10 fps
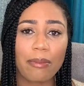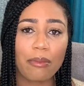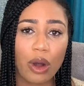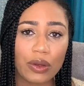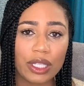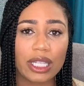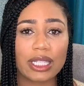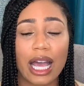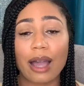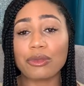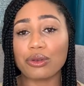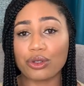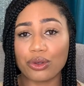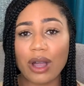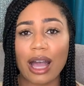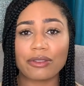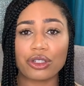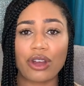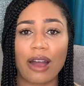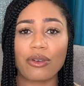most of the time you do have to
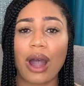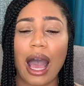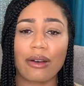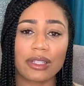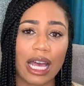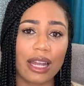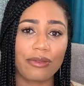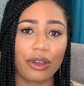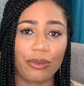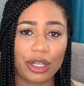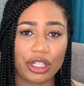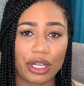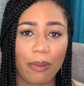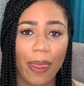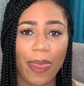travel outside of your region.